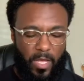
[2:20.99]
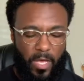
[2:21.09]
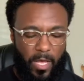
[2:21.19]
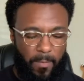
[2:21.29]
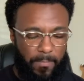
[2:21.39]

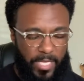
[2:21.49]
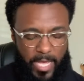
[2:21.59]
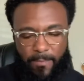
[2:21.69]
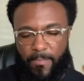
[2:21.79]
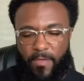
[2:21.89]
But
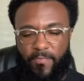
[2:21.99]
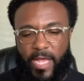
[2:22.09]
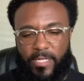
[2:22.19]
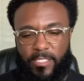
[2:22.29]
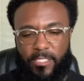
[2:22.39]
yeah,
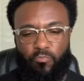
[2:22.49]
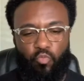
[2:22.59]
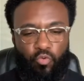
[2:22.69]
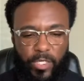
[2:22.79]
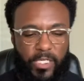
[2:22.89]
that's
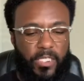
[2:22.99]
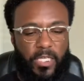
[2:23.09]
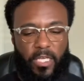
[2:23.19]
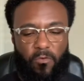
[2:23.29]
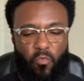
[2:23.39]

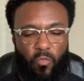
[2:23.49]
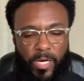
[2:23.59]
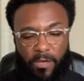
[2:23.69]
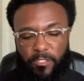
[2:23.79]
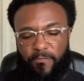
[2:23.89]
really
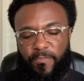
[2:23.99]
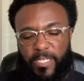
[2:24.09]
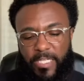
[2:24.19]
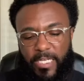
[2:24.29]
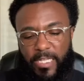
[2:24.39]
what I was
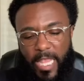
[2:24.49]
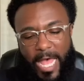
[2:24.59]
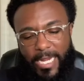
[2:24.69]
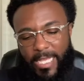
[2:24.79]
feeling a lot,